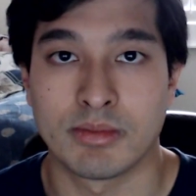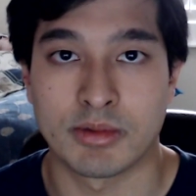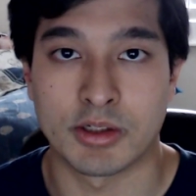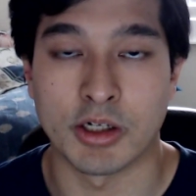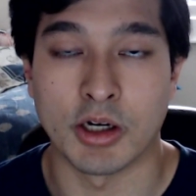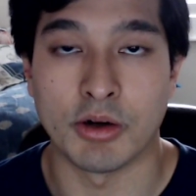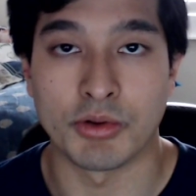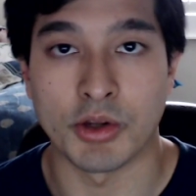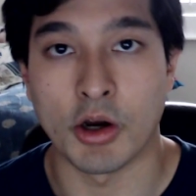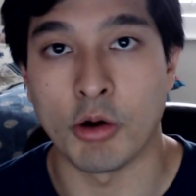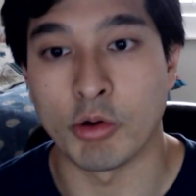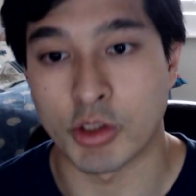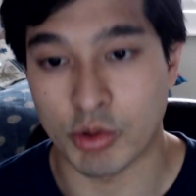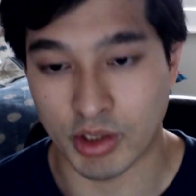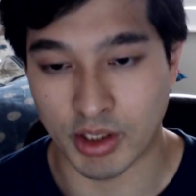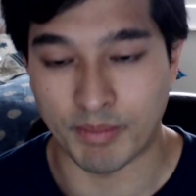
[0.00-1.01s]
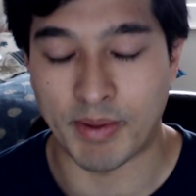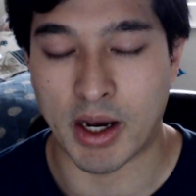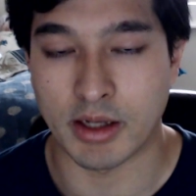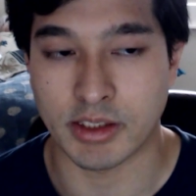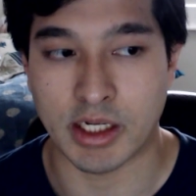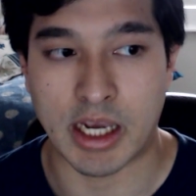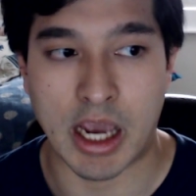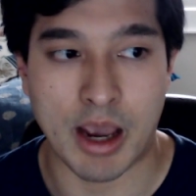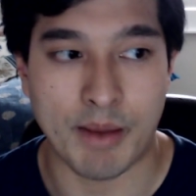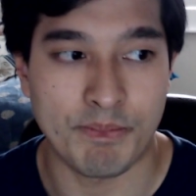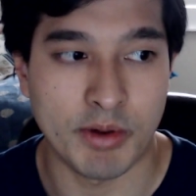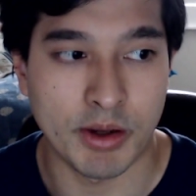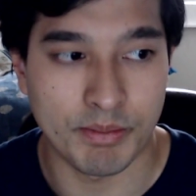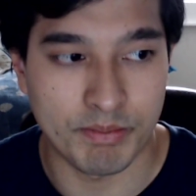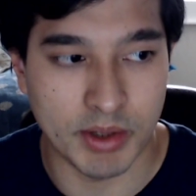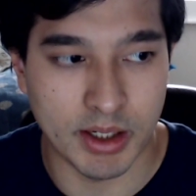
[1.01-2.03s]
don't know what's really bound to
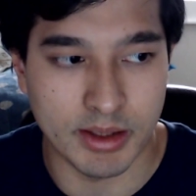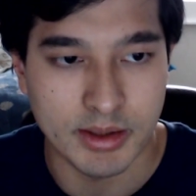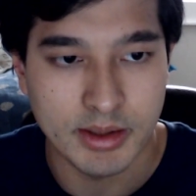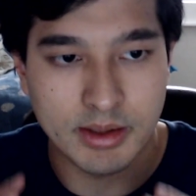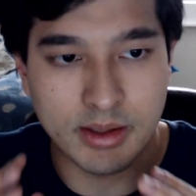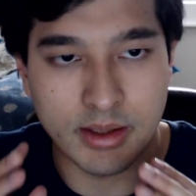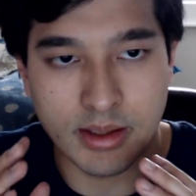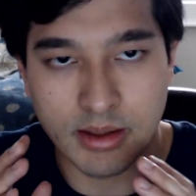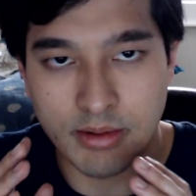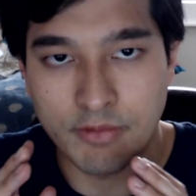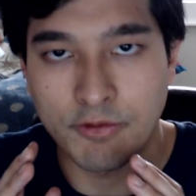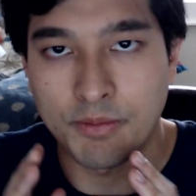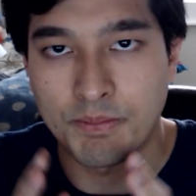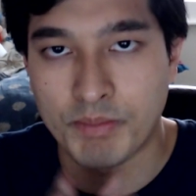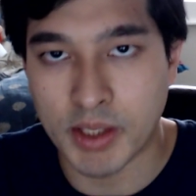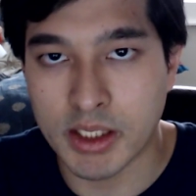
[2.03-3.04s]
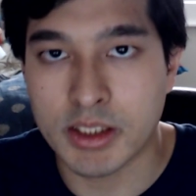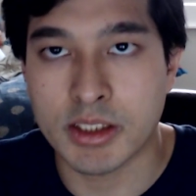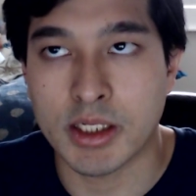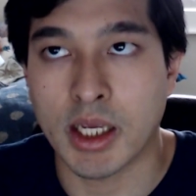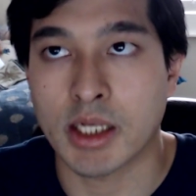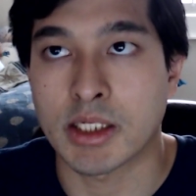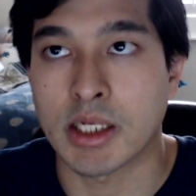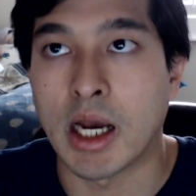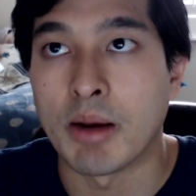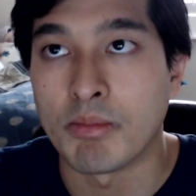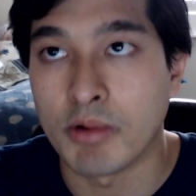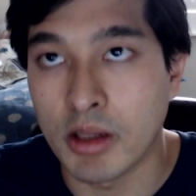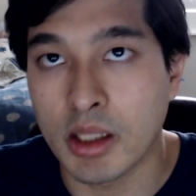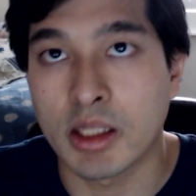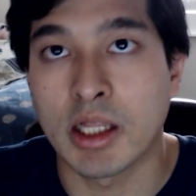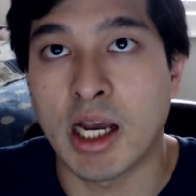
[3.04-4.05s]
happen, but for Pete's sakes, I'm
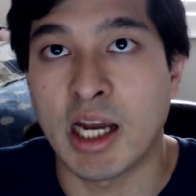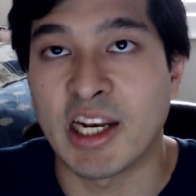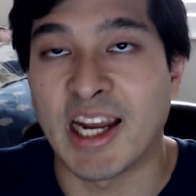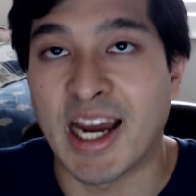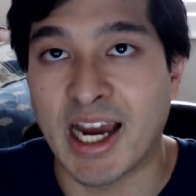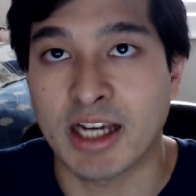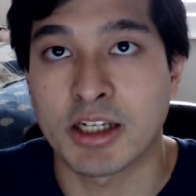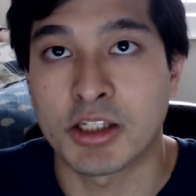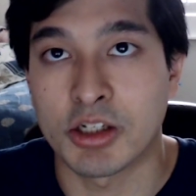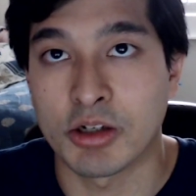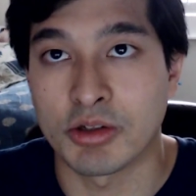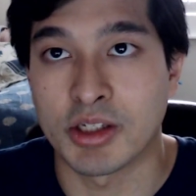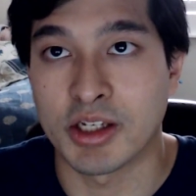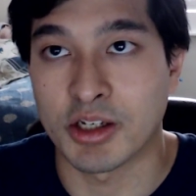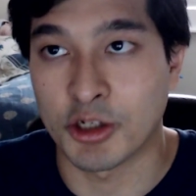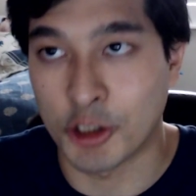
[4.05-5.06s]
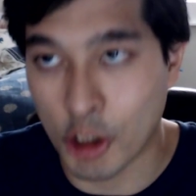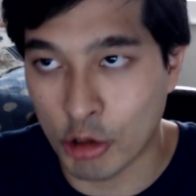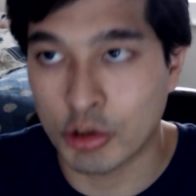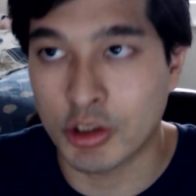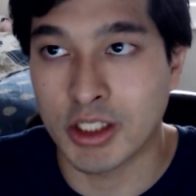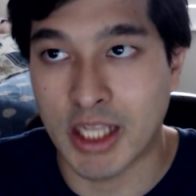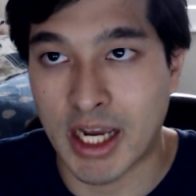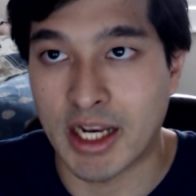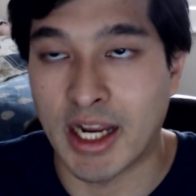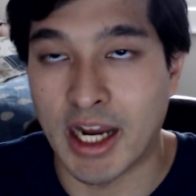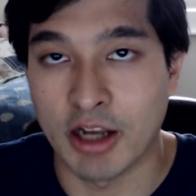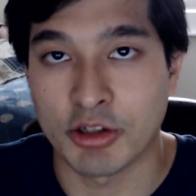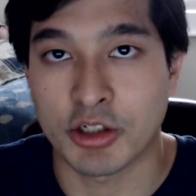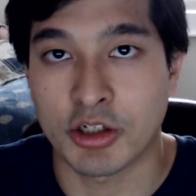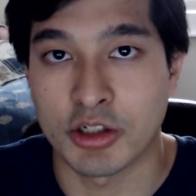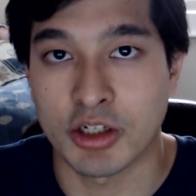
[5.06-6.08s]
really glad Akito didn't go to that
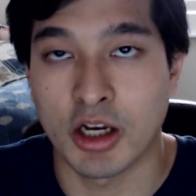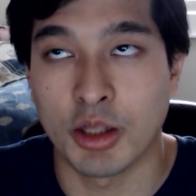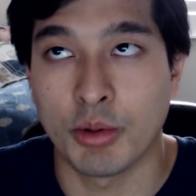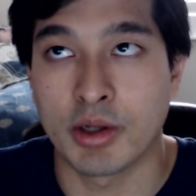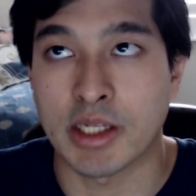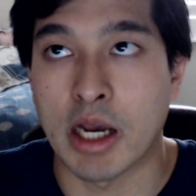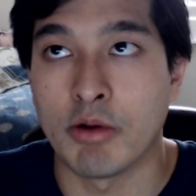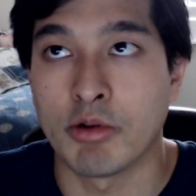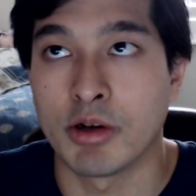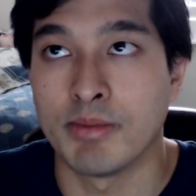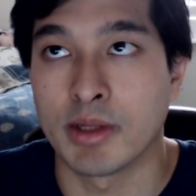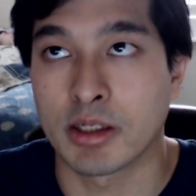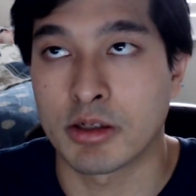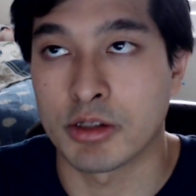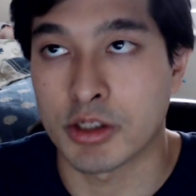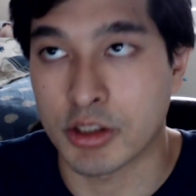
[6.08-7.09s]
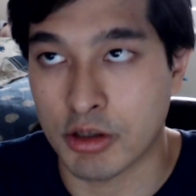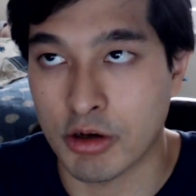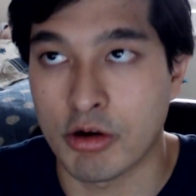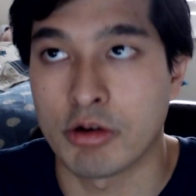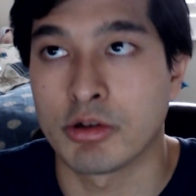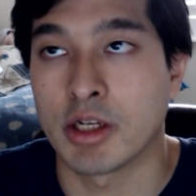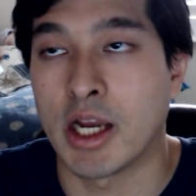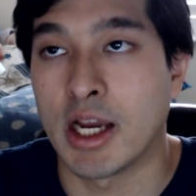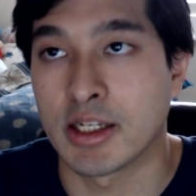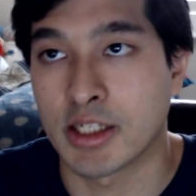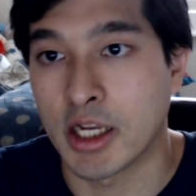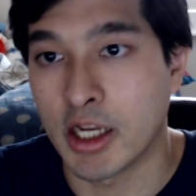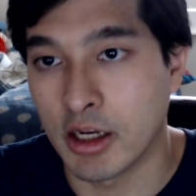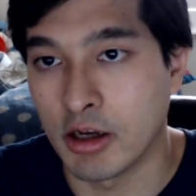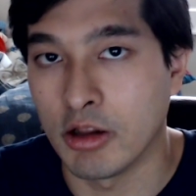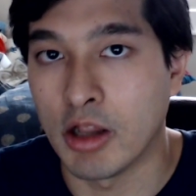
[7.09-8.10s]
house, because otherwise I would have been concerned as
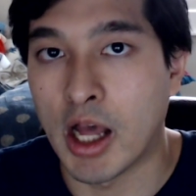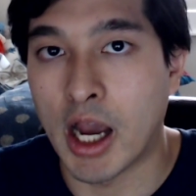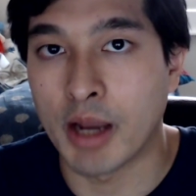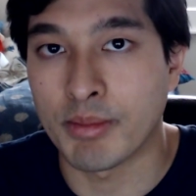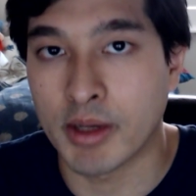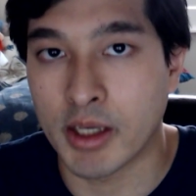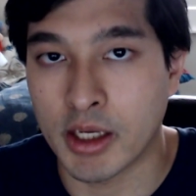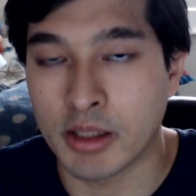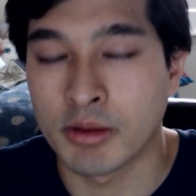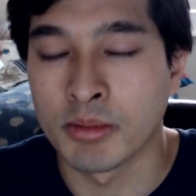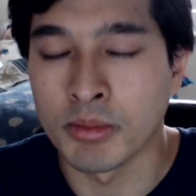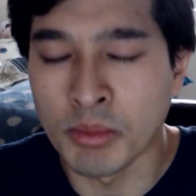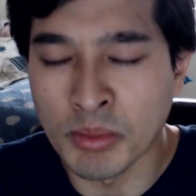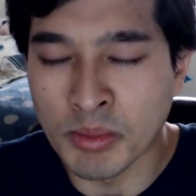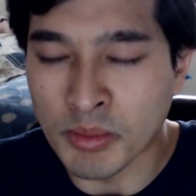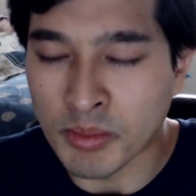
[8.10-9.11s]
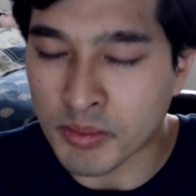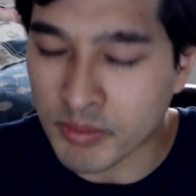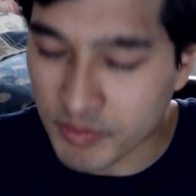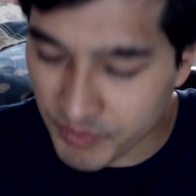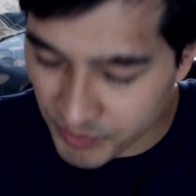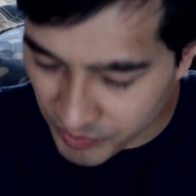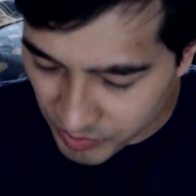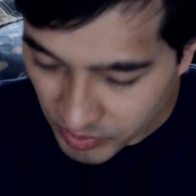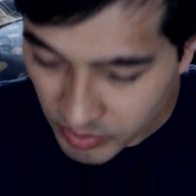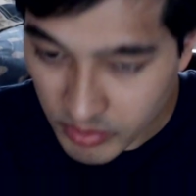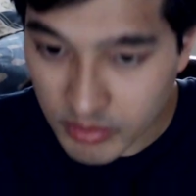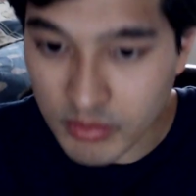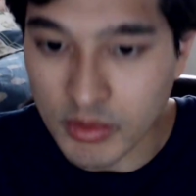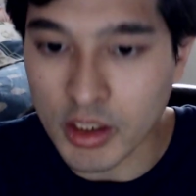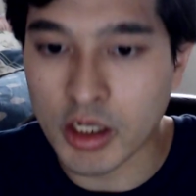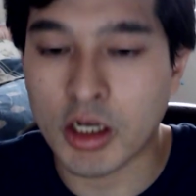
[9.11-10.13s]
hell. I mean,
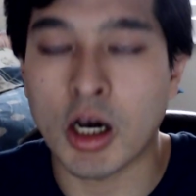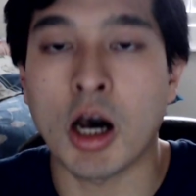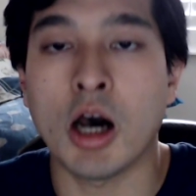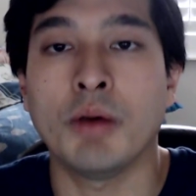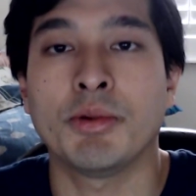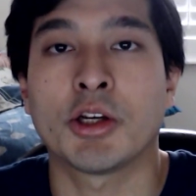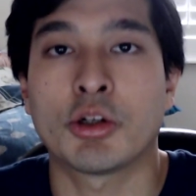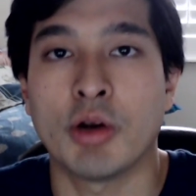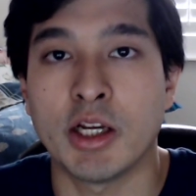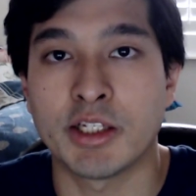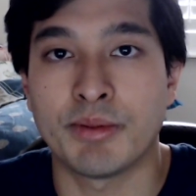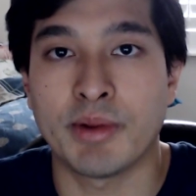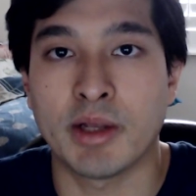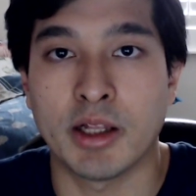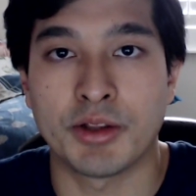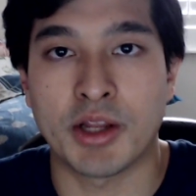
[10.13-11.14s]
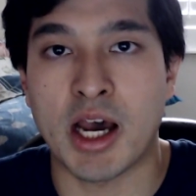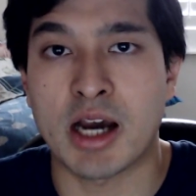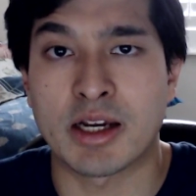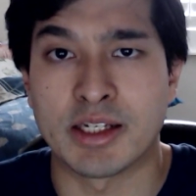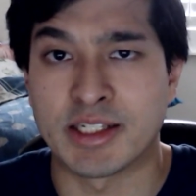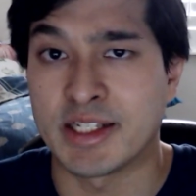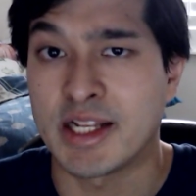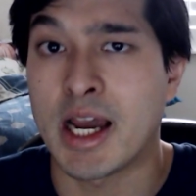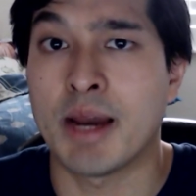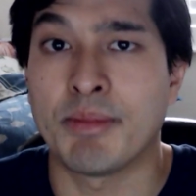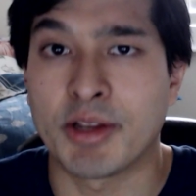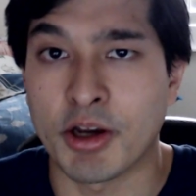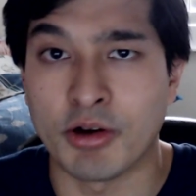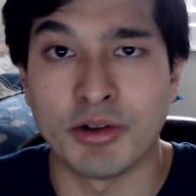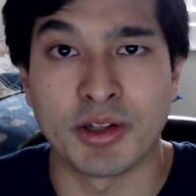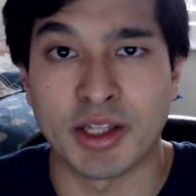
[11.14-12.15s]
call me crazy Milanaka, and I'm in
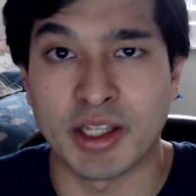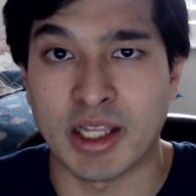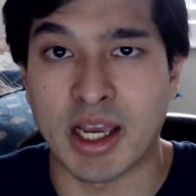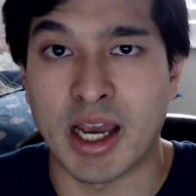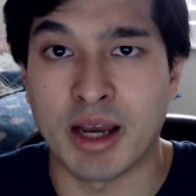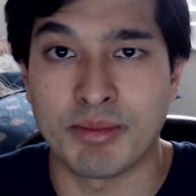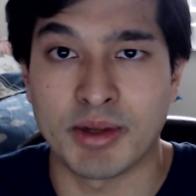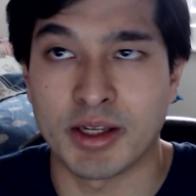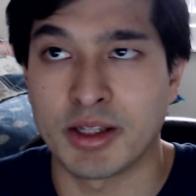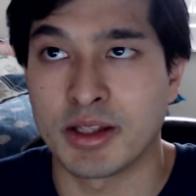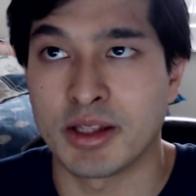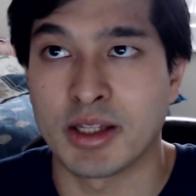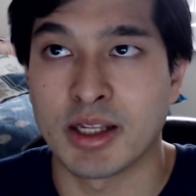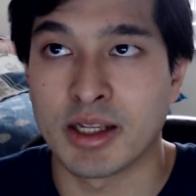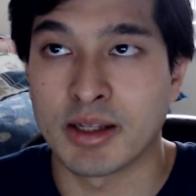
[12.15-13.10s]
only I'm in